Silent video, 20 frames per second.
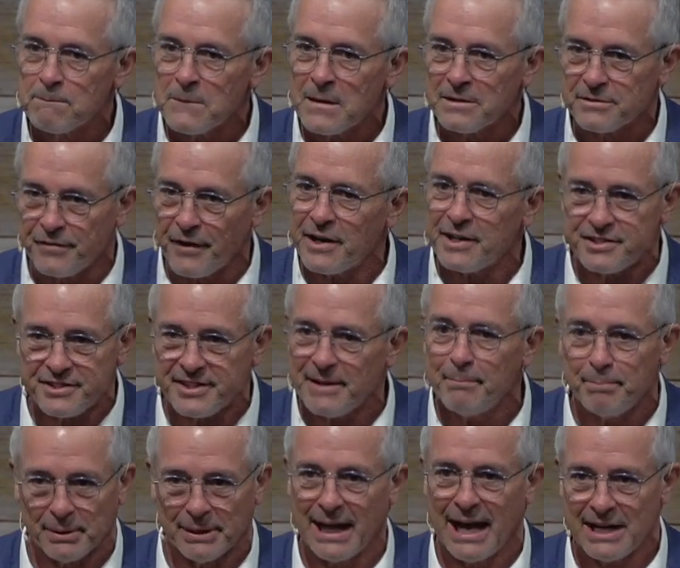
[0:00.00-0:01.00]
It's very
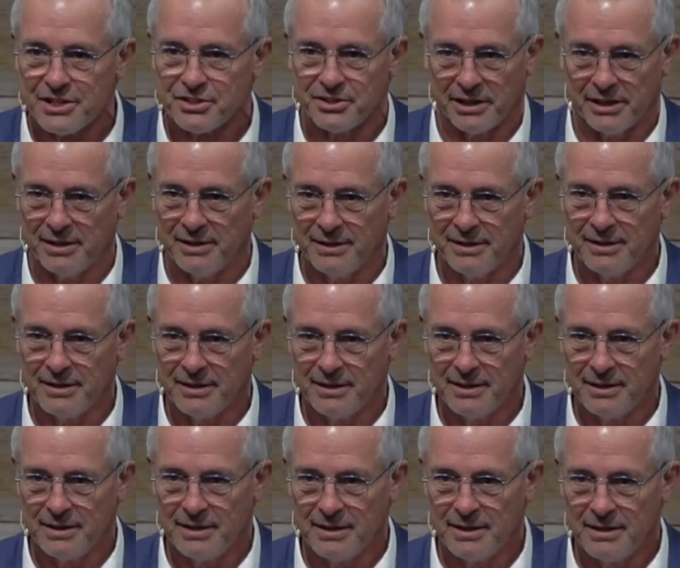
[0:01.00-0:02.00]
simple, actually.
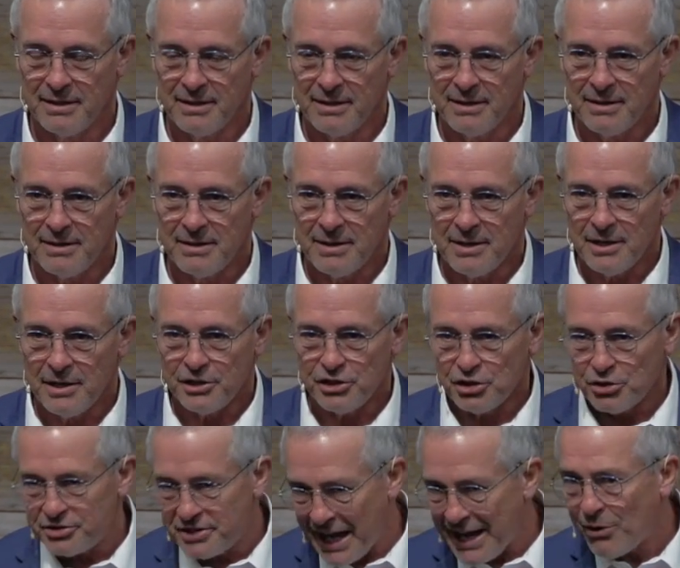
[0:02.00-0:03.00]

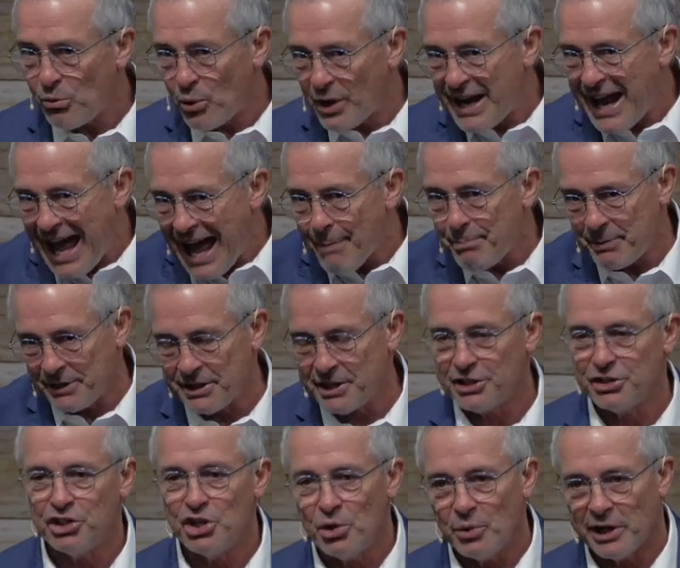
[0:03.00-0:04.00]
You take what happened
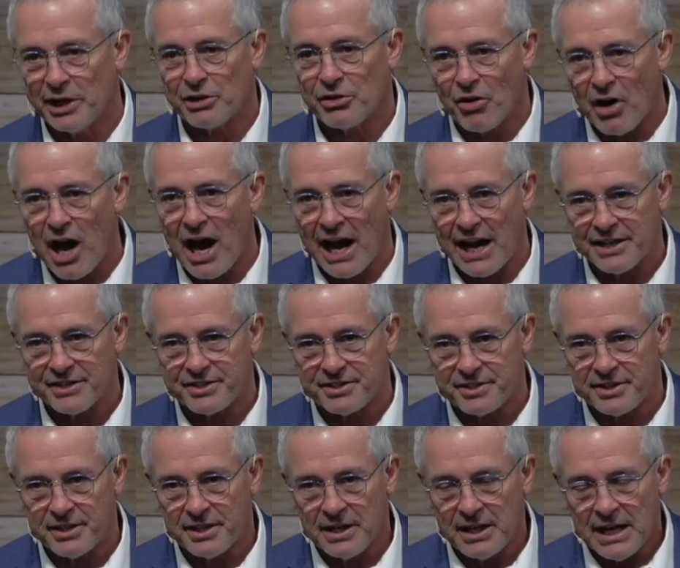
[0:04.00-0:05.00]
in you in
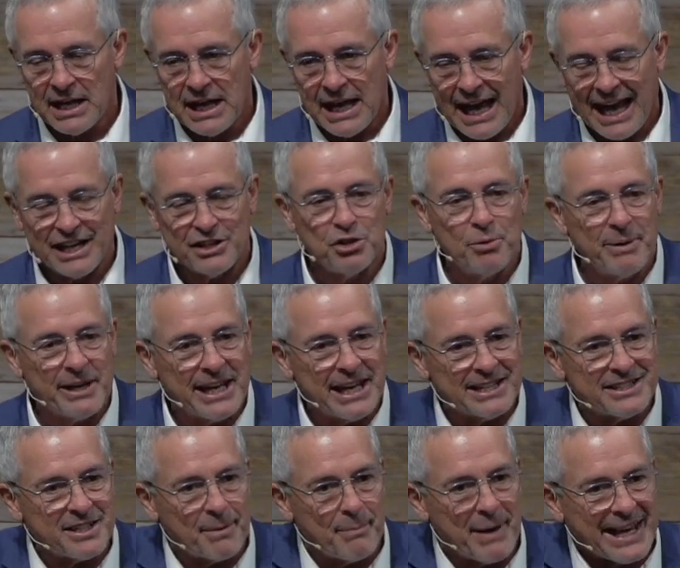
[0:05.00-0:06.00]
Christ, and you
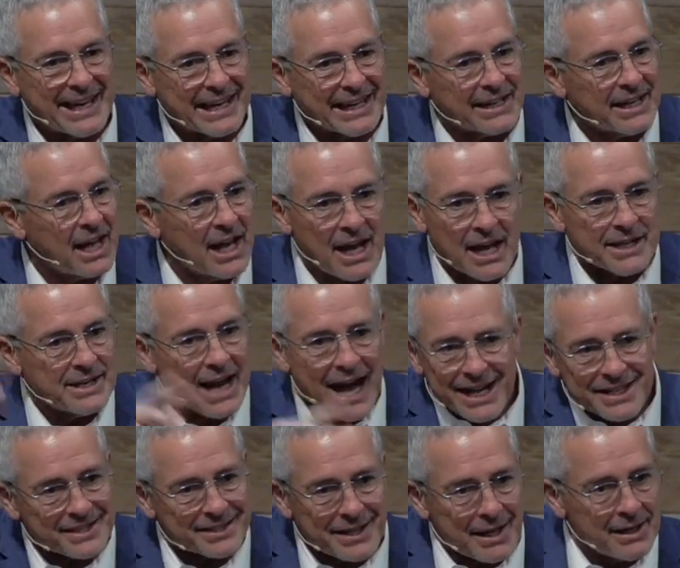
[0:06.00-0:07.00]
begin to make it
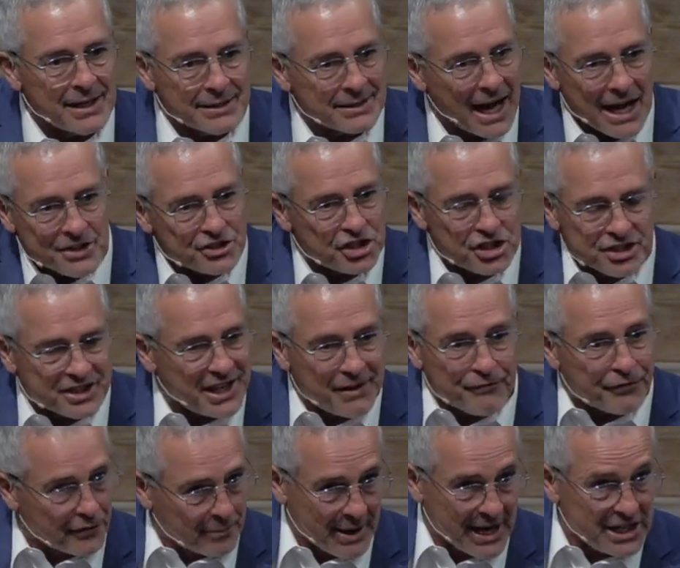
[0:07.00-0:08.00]
not just
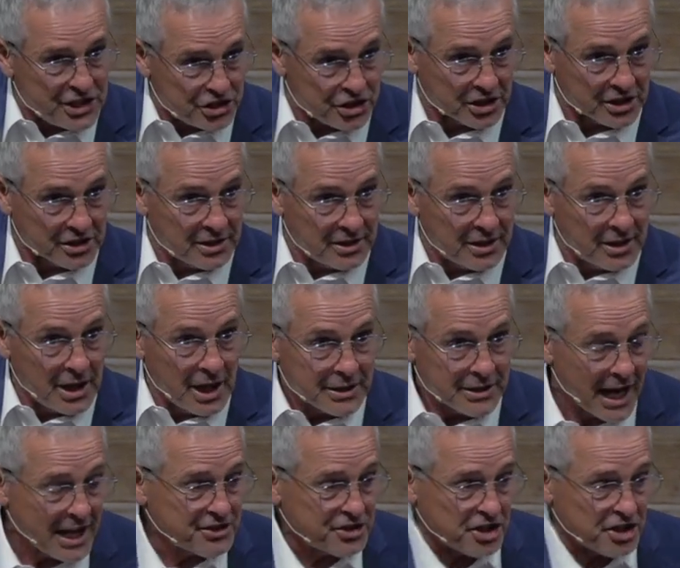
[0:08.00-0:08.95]
information, not